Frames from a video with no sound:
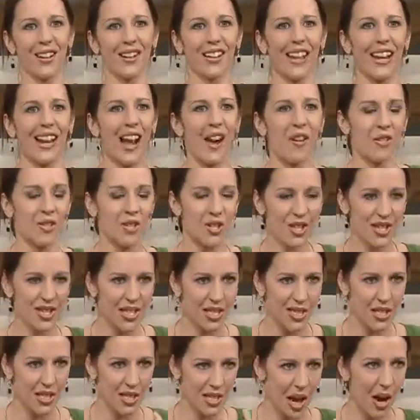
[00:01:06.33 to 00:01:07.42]
Like, I was
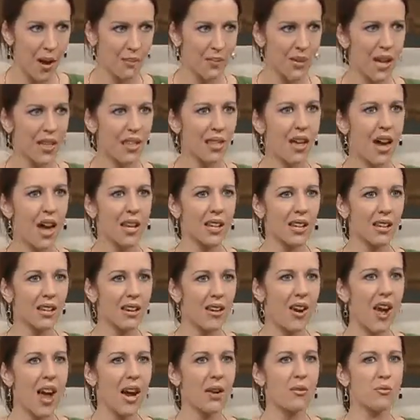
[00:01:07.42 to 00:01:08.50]
just stumped. I thought, you know,
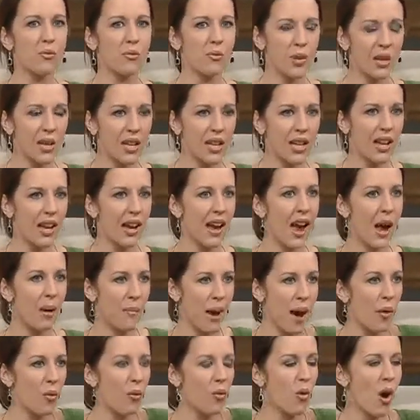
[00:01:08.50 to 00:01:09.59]
I'm
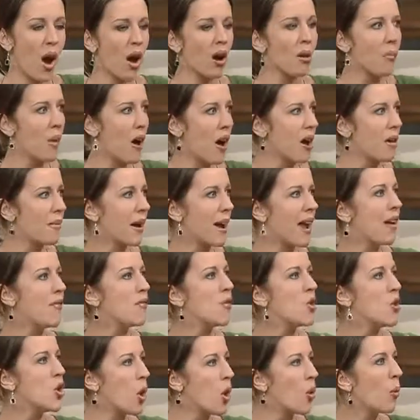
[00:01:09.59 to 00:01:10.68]
at rock bottom. I have
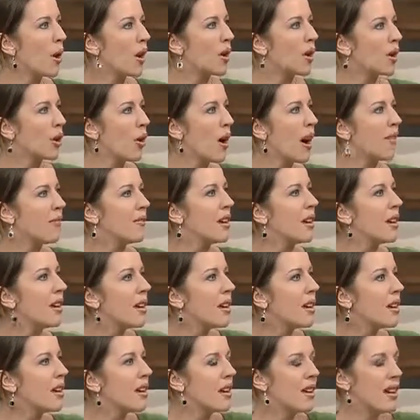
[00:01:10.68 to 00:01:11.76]
nowhere to go. I have
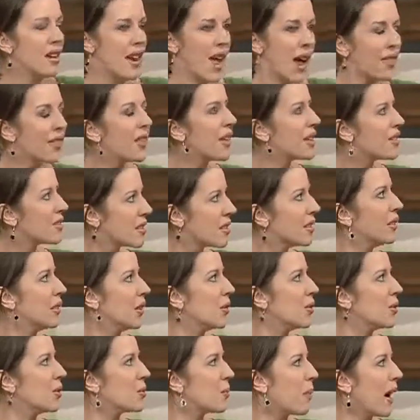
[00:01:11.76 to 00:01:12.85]
nothing to
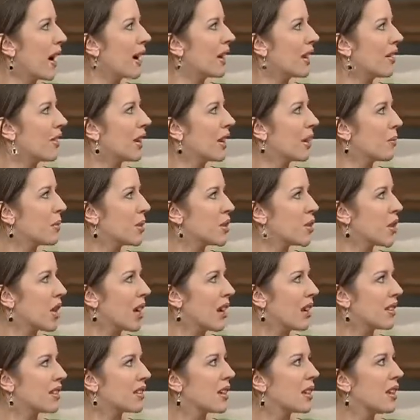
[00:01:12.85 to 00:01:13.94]
lose by giving him a
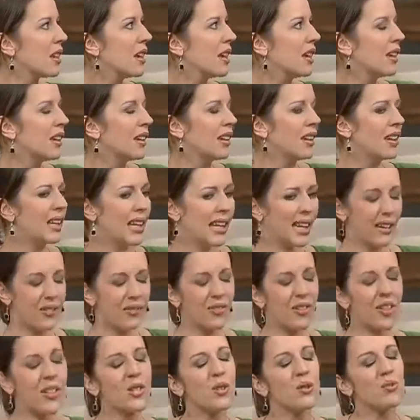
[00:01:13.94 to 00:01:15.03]
chance if
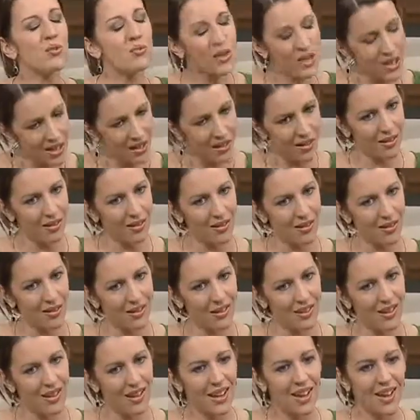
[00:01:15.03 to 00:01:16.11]
he's real.
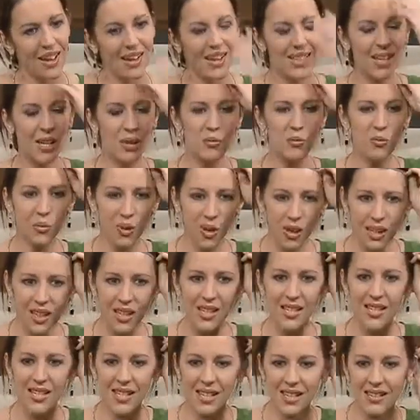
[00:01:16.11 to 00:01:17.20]
Because I really
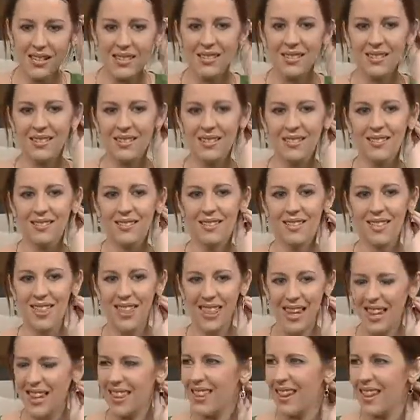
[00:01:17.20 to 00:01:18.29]
didn't
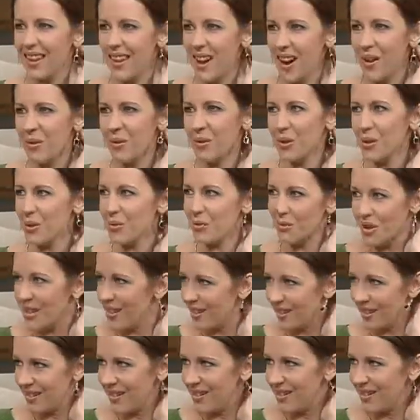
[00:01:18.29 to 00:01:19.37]
think that God was real.